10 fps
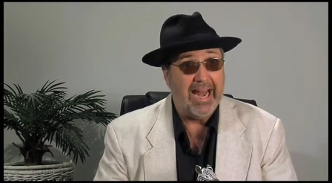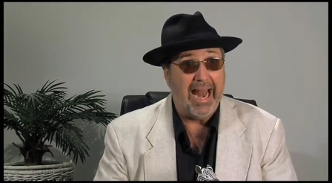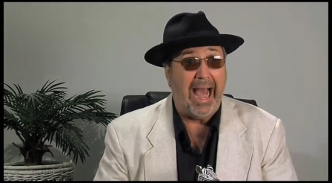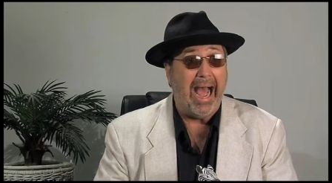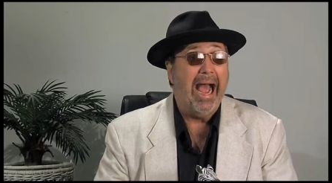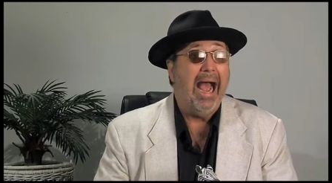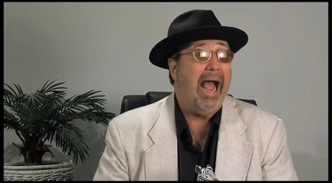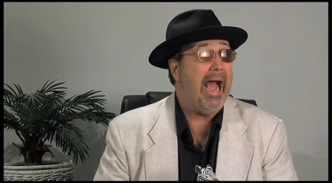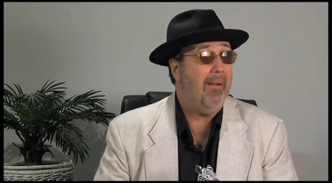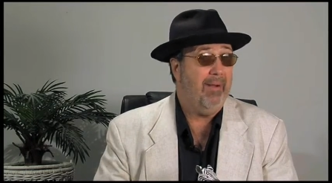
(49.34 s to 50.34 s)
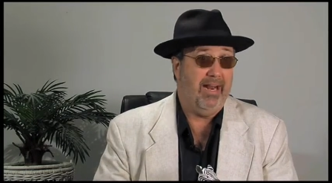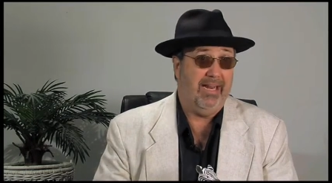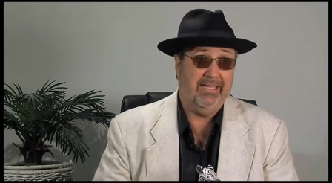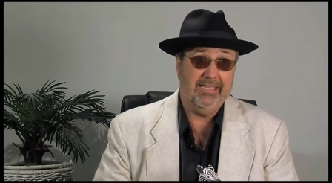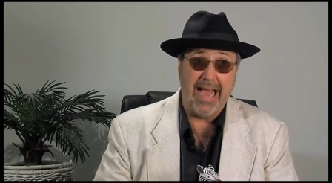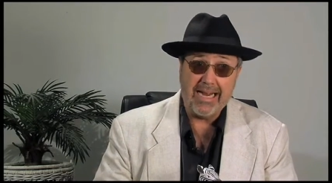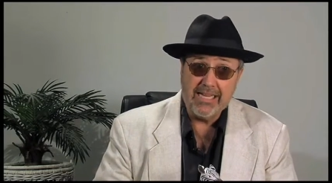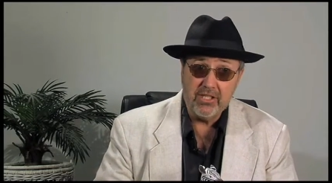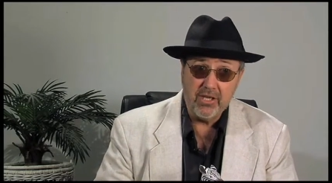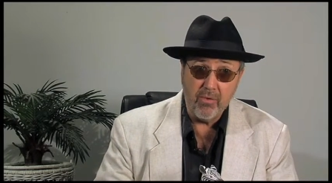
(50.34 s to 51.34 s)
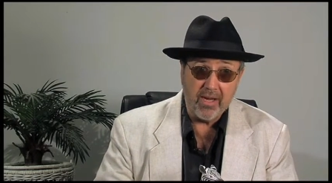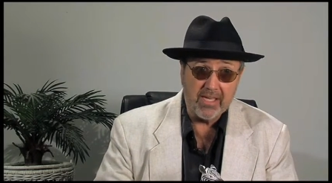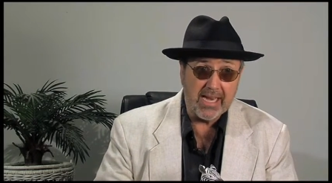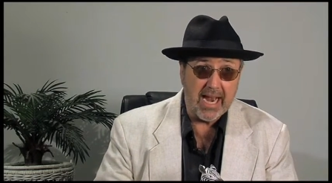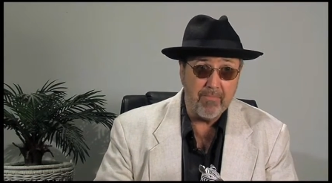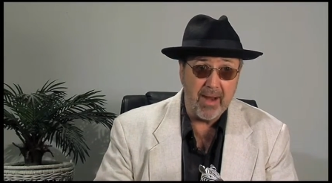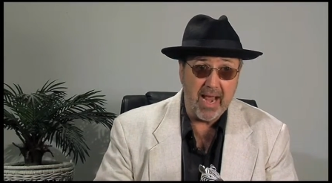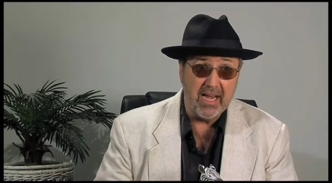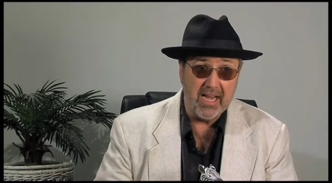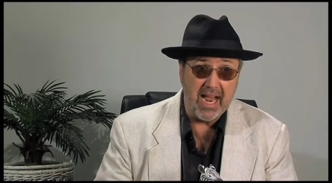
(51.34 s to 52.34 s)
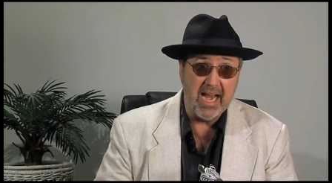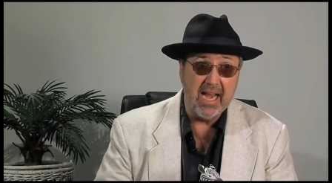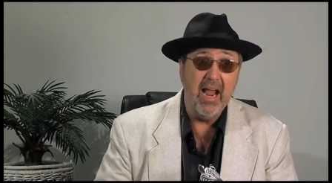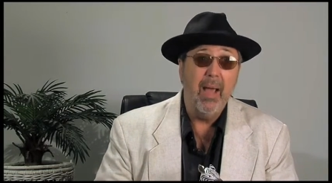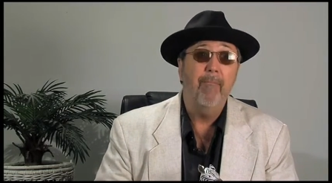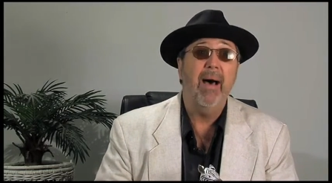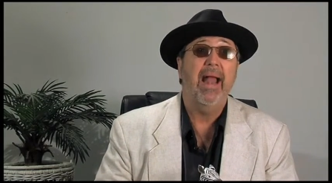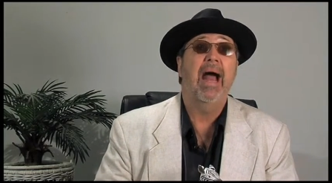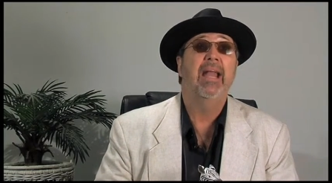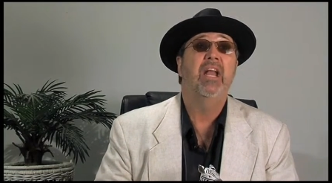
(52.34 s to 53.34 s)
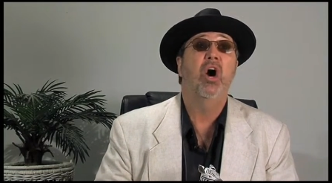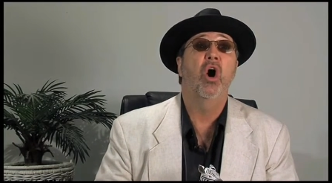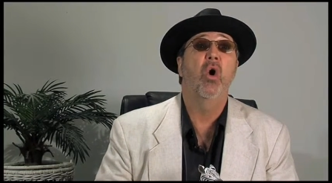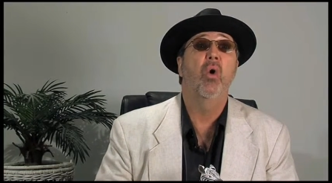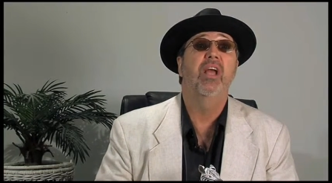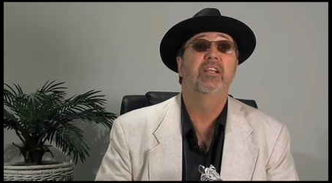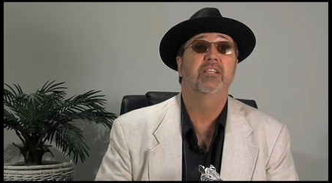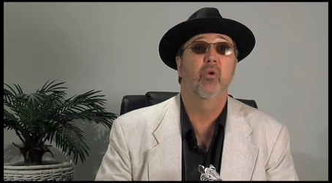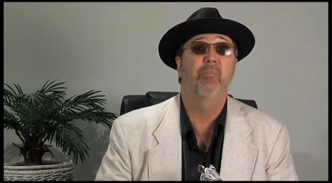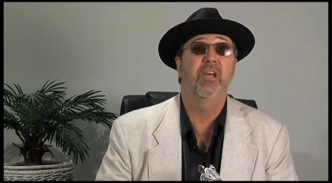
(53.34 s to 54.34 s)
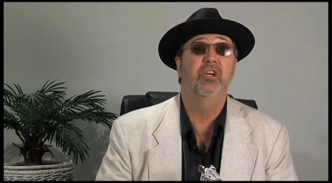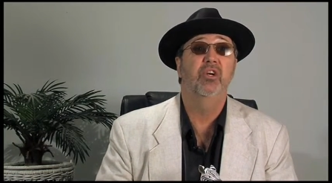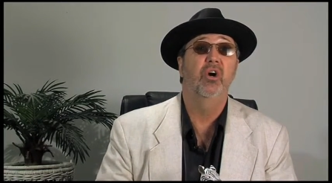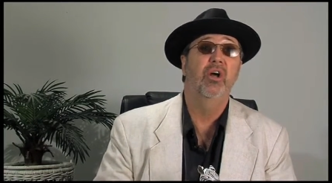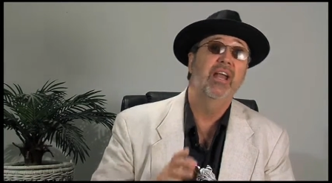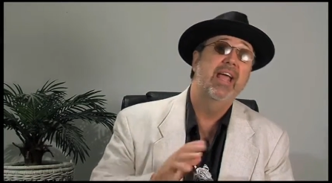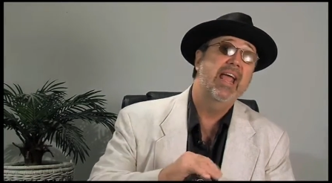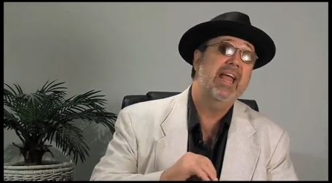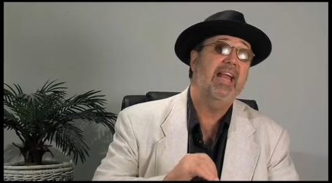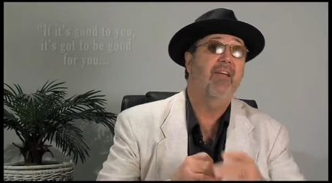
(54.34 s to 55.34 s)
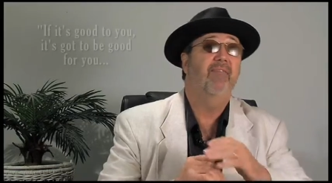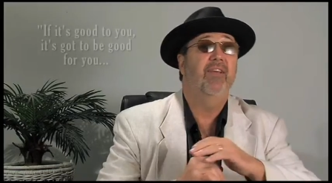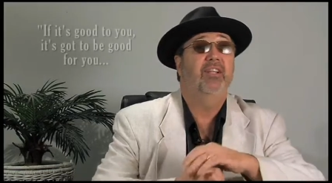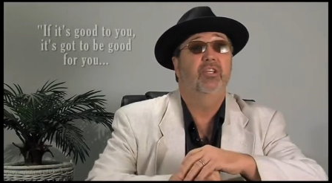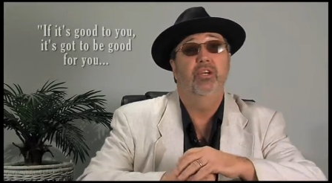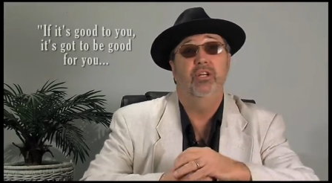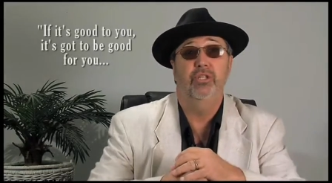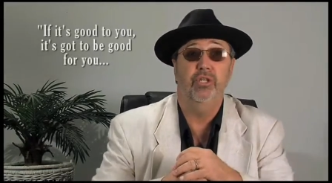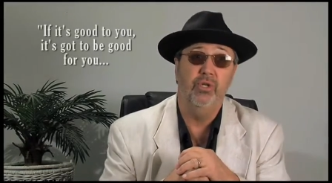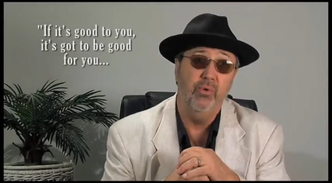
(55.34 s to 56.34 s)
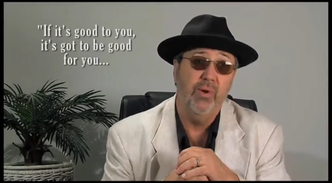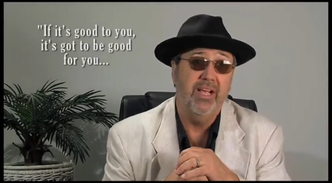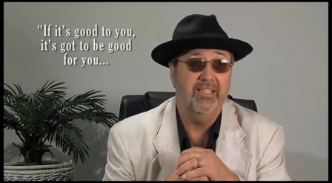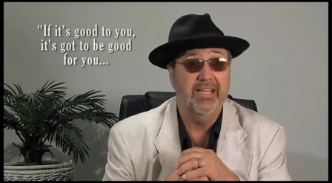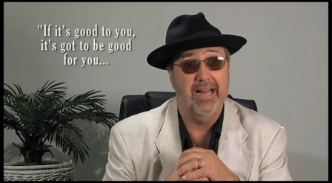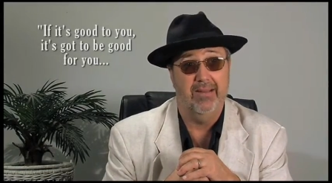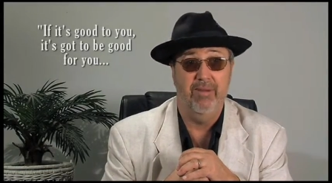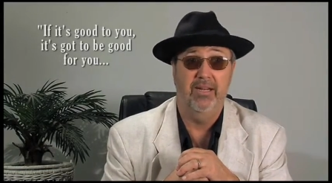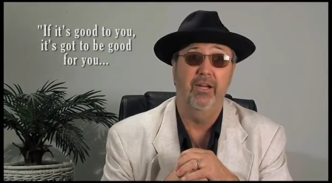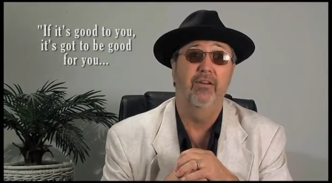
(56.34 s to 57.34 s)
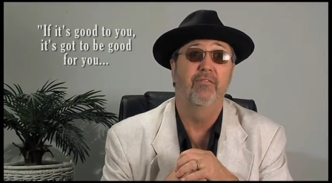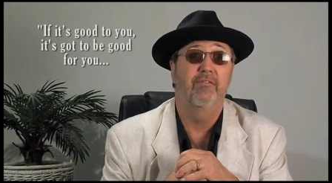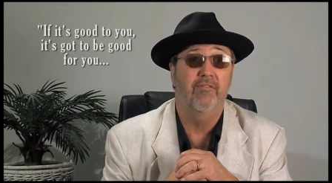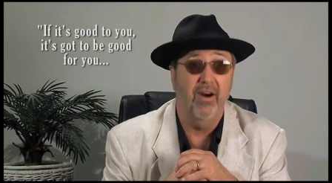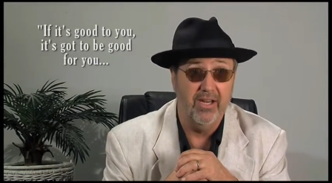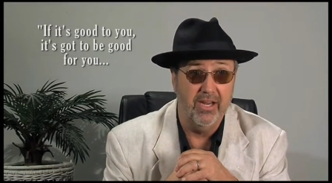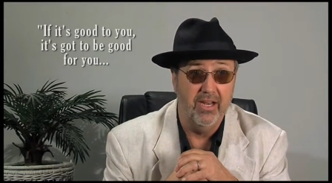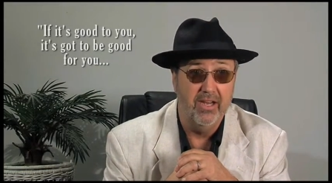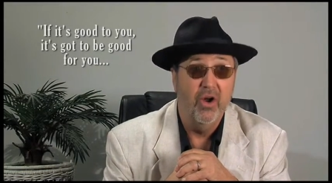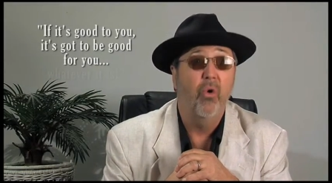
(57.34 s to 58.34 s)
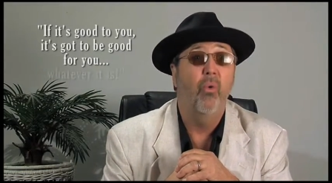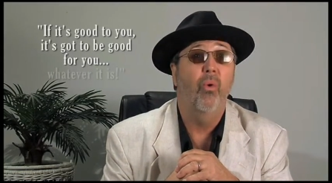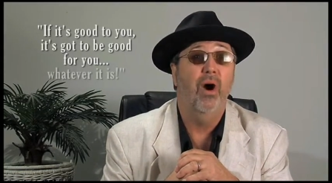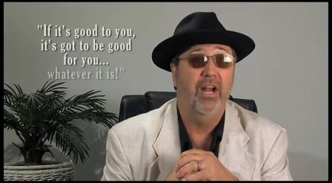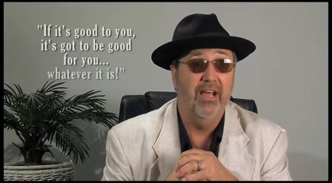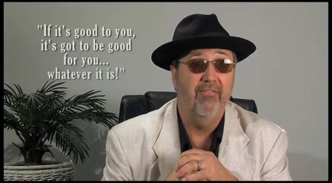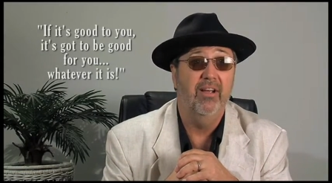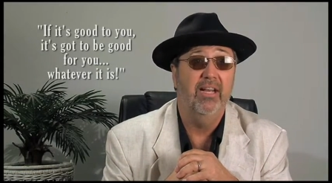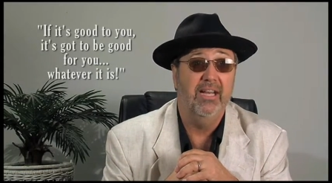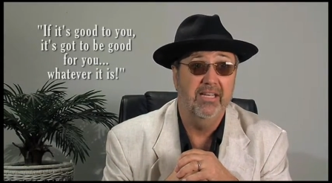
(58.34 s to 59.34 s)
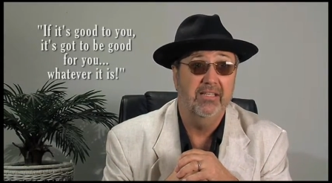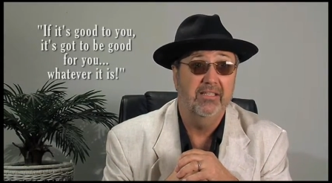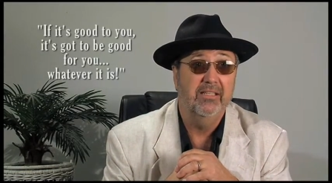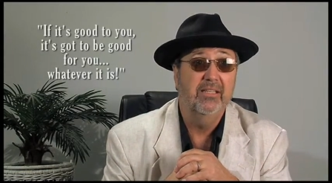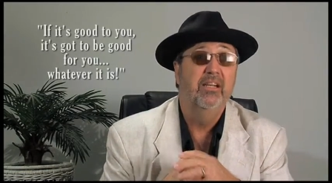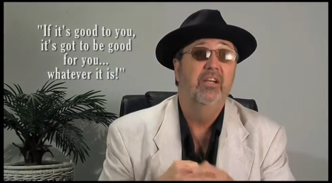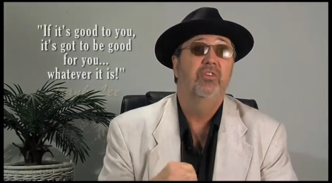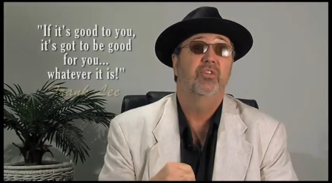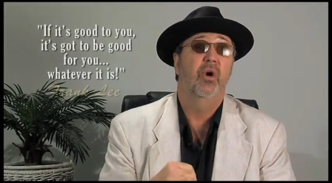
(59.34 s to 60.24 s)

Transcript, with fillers: Now, I'm not exactly sure what they got playing today, but I know it's gonna be good. And if it's good to you, it's got to be good for you, whatever it is.